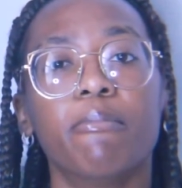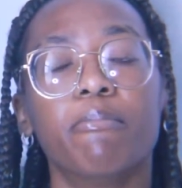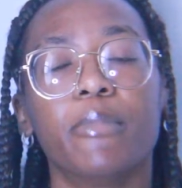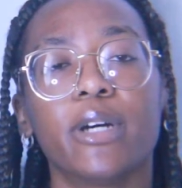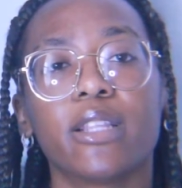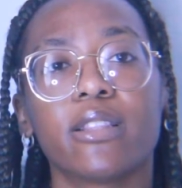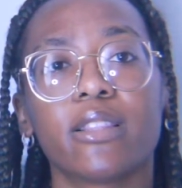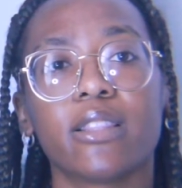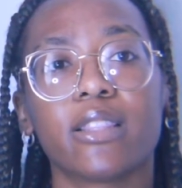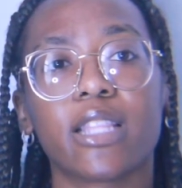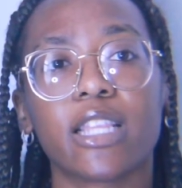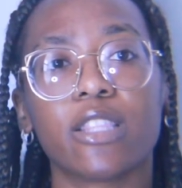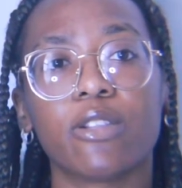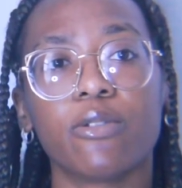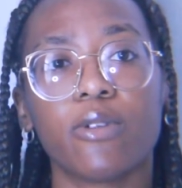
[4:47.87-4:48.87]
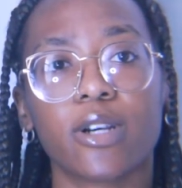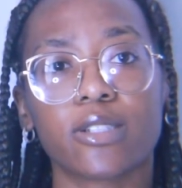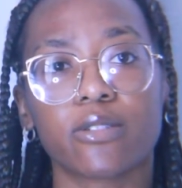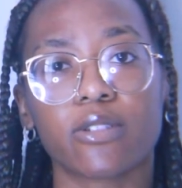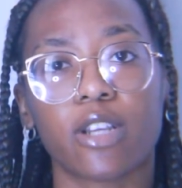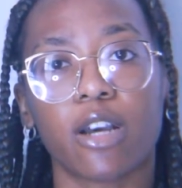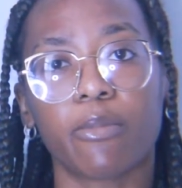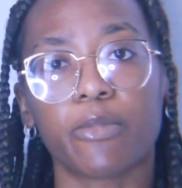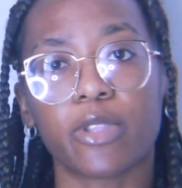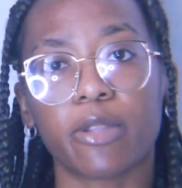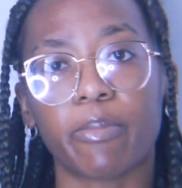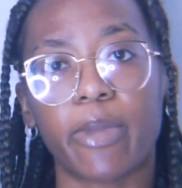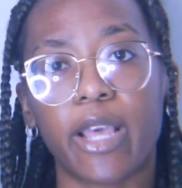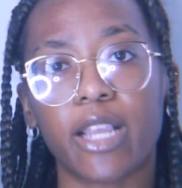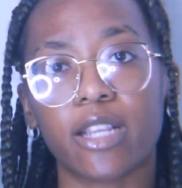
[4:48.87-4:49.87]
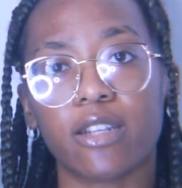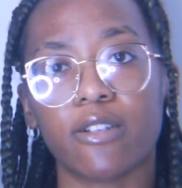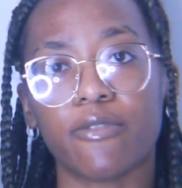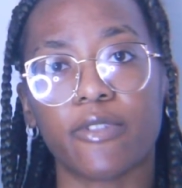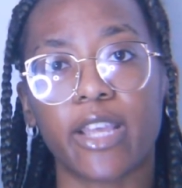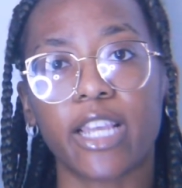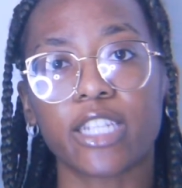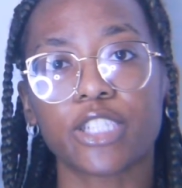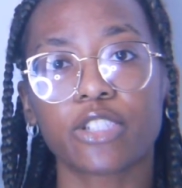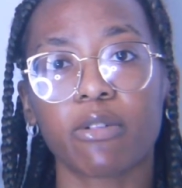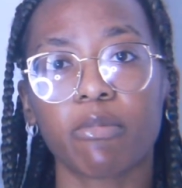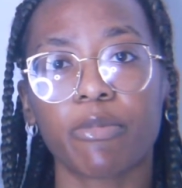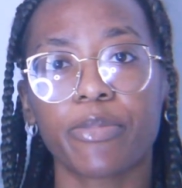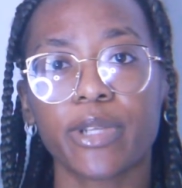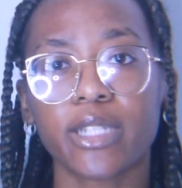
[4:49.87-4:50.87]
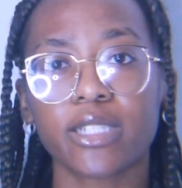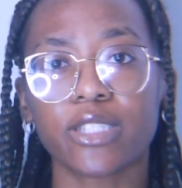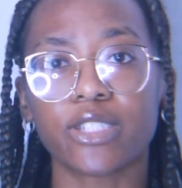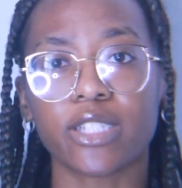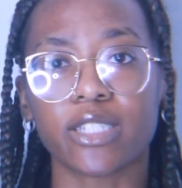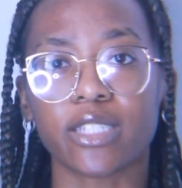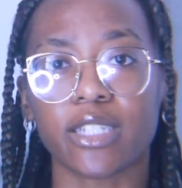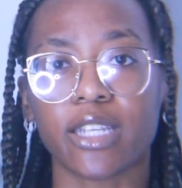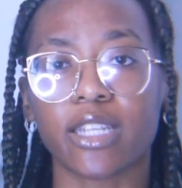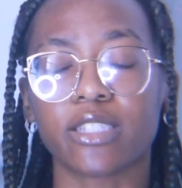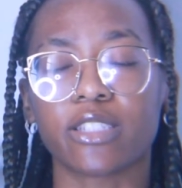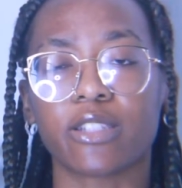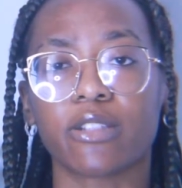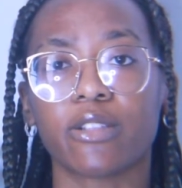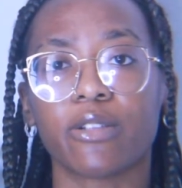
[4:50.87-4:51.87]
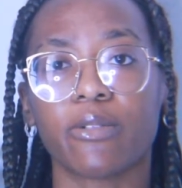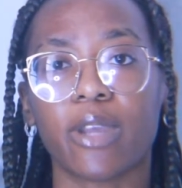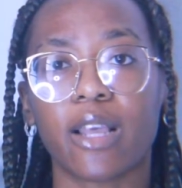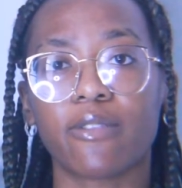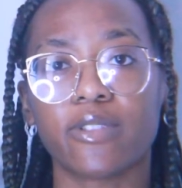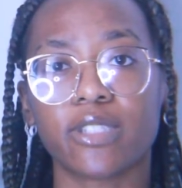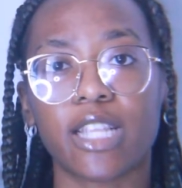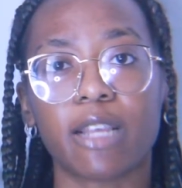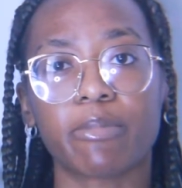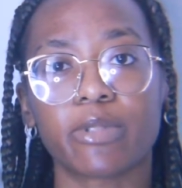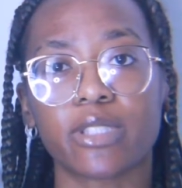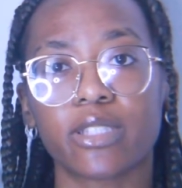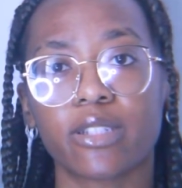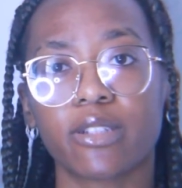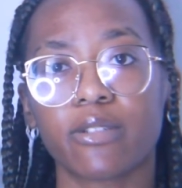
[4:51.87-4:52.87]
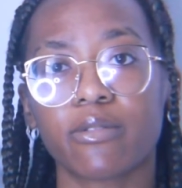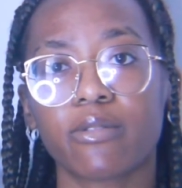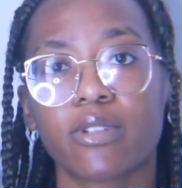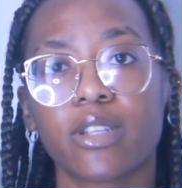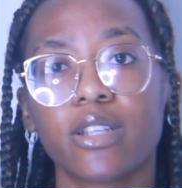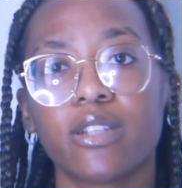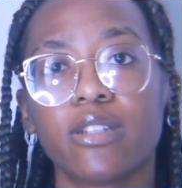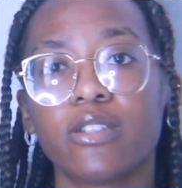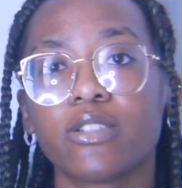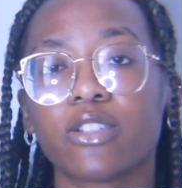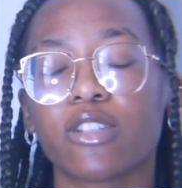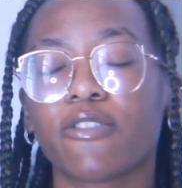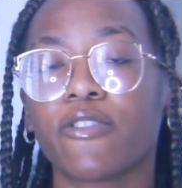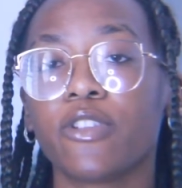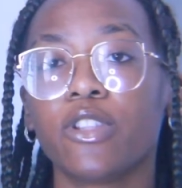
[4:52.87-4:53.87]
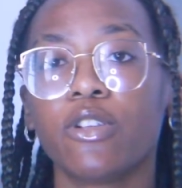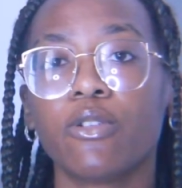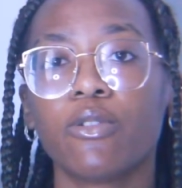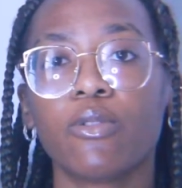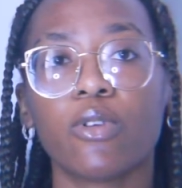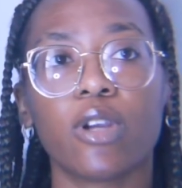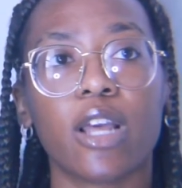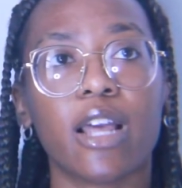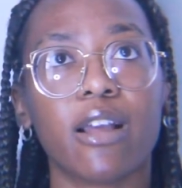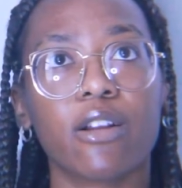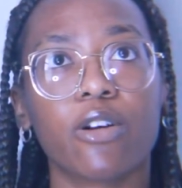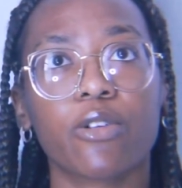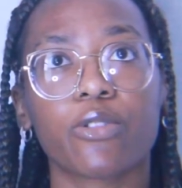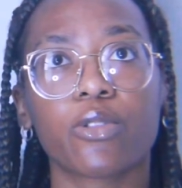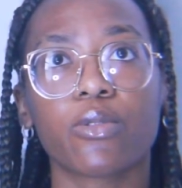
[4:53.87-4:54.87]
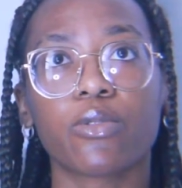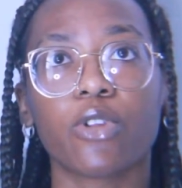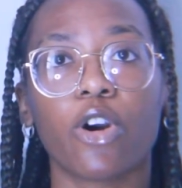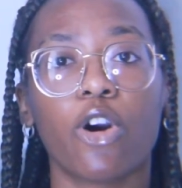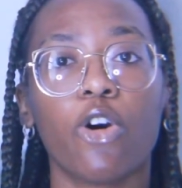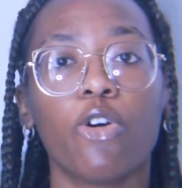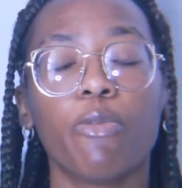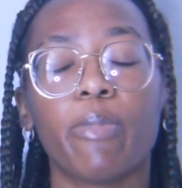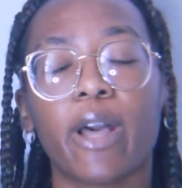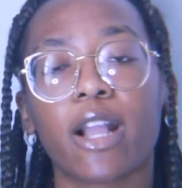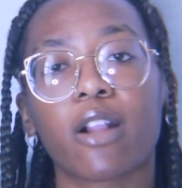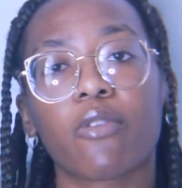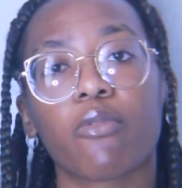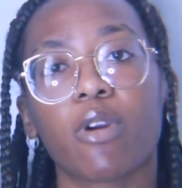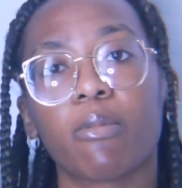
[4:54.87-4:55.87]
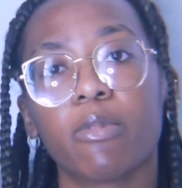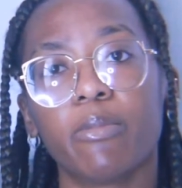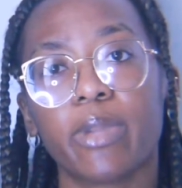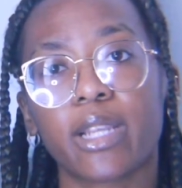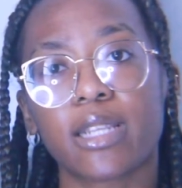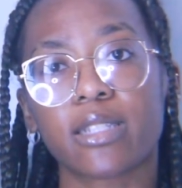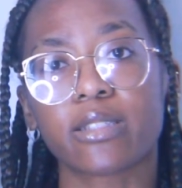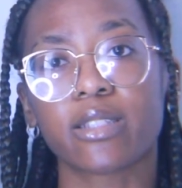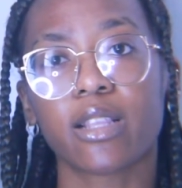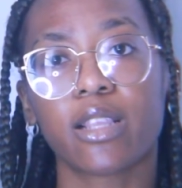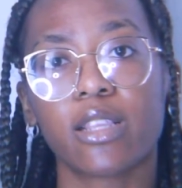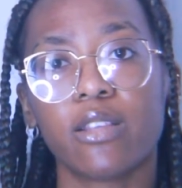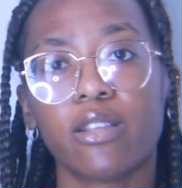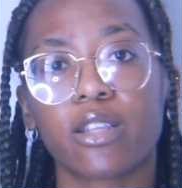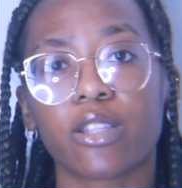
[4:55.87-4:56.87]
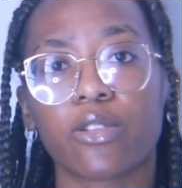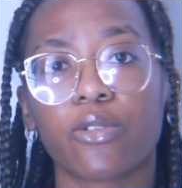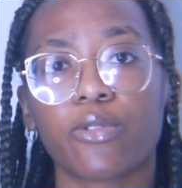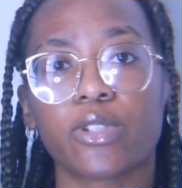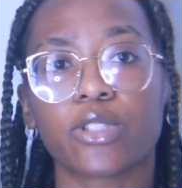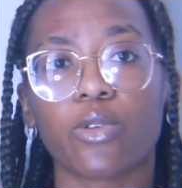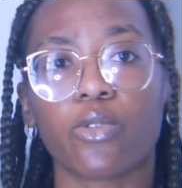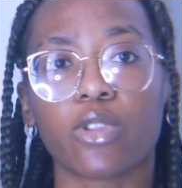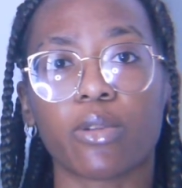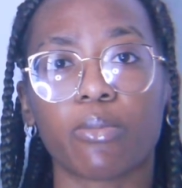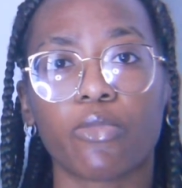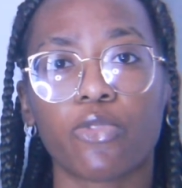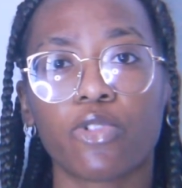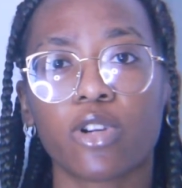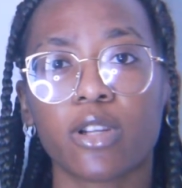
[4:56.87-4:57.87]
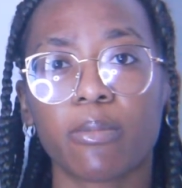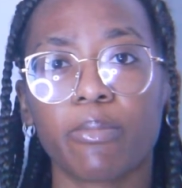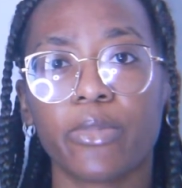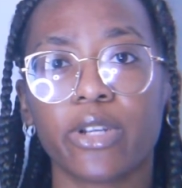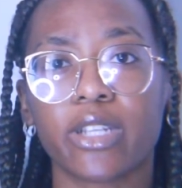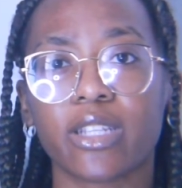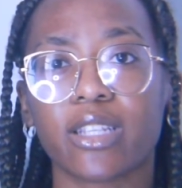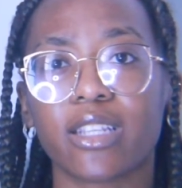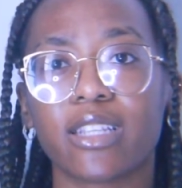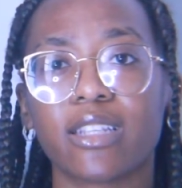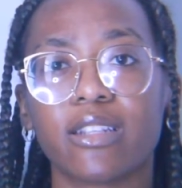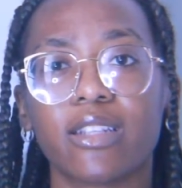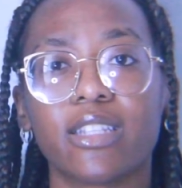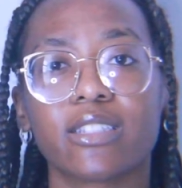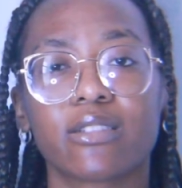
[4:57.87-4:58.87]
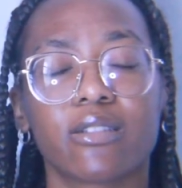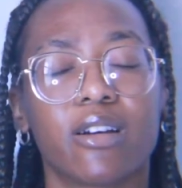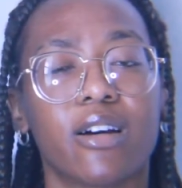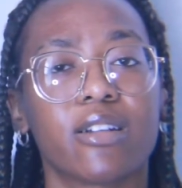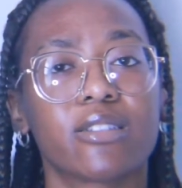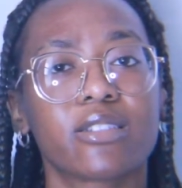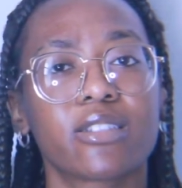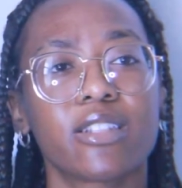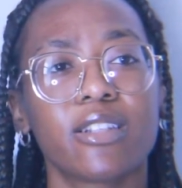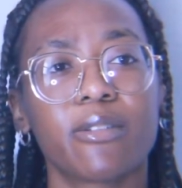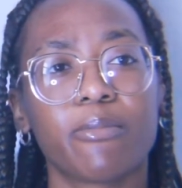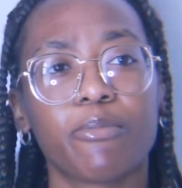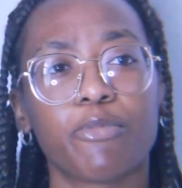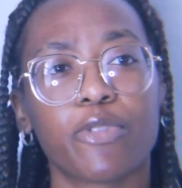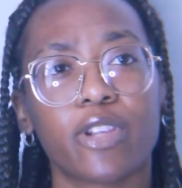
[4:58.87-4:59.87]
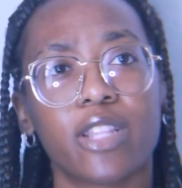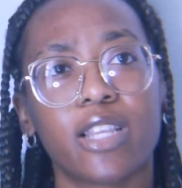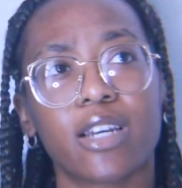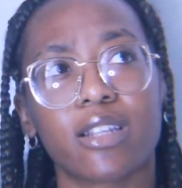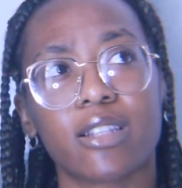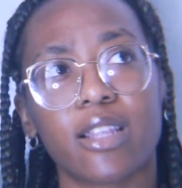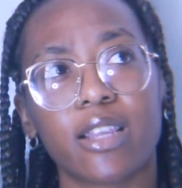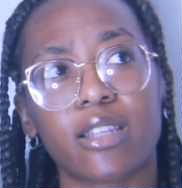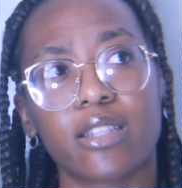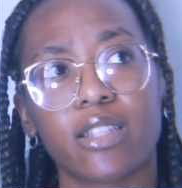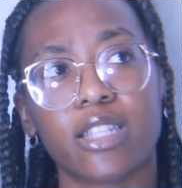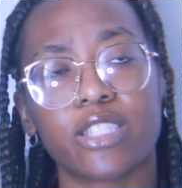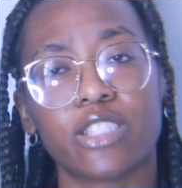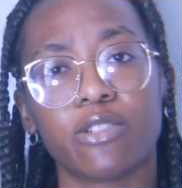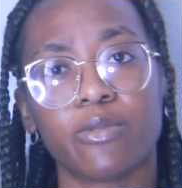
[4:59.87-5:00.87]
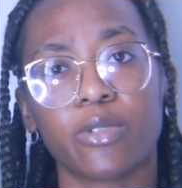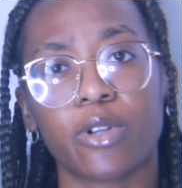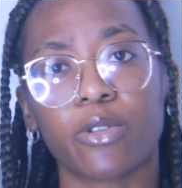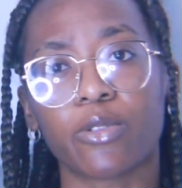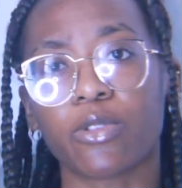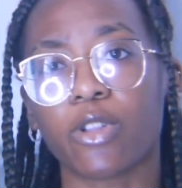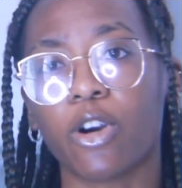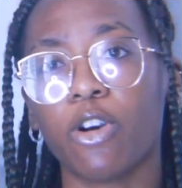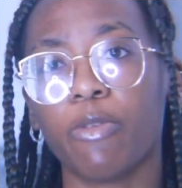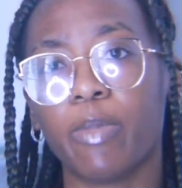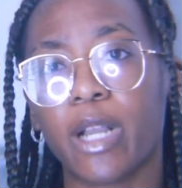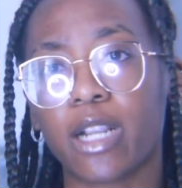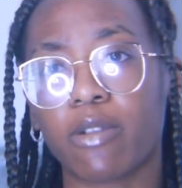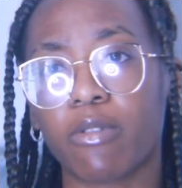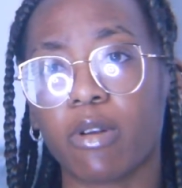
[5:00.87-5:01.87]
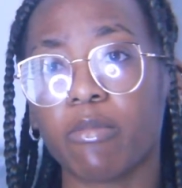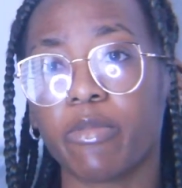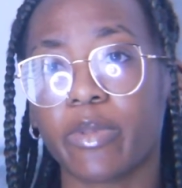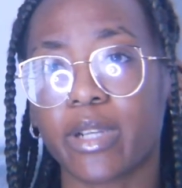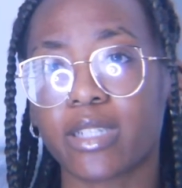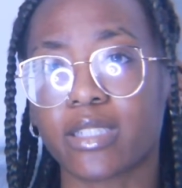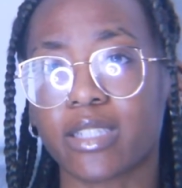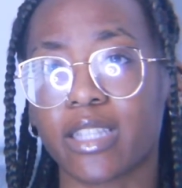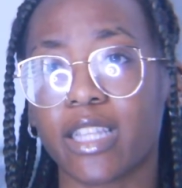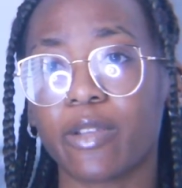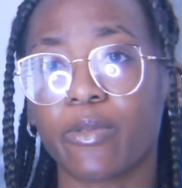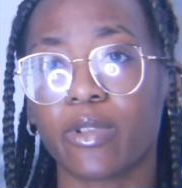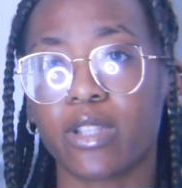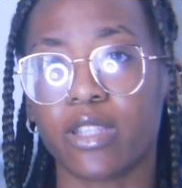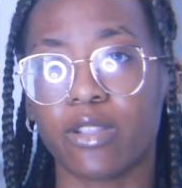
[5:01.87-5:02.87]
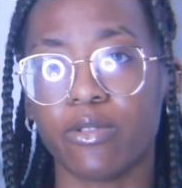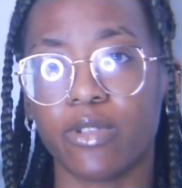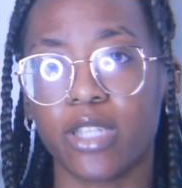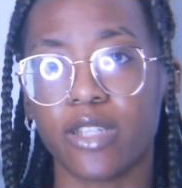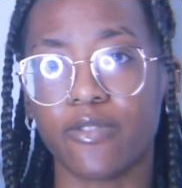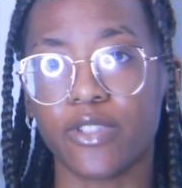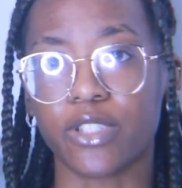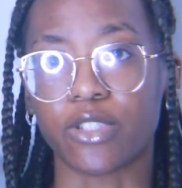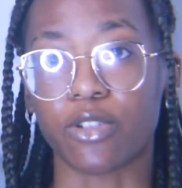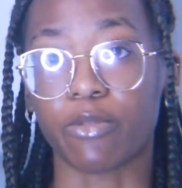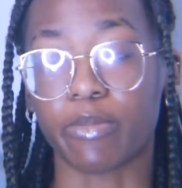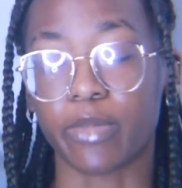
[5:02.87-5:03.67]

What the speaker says: but they do also come with a pack of extra rubber bands just in case you do have this happen to you. So if you do go through the whole pack of rubber bands, you can always order more, but it's honestly pretty unlikely that you would go through the whole pack of rubber bands because they really do give you so